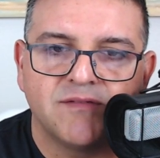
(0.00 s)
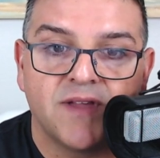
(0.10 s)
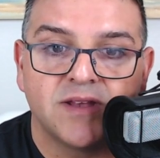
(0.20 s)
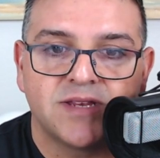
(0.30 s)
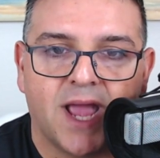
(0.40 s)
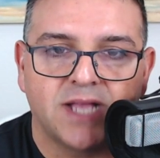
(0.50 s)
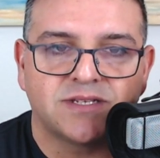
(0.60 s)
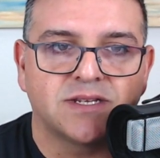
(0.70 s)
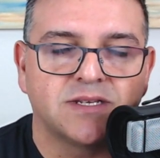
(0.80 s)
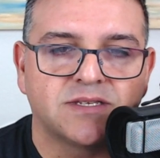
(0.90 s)

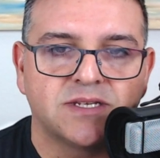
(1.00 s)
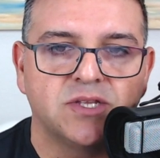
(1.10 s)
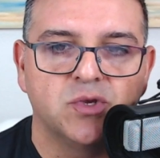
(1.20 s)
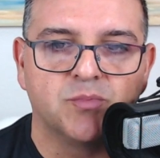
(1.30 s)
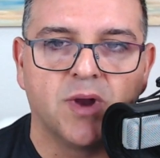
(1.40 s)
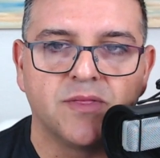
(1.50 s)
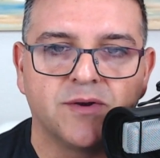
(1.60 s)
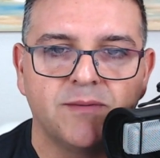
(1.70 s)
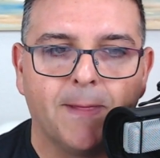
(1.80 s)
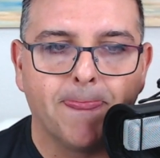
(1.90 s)
Fantastic to see you, brother.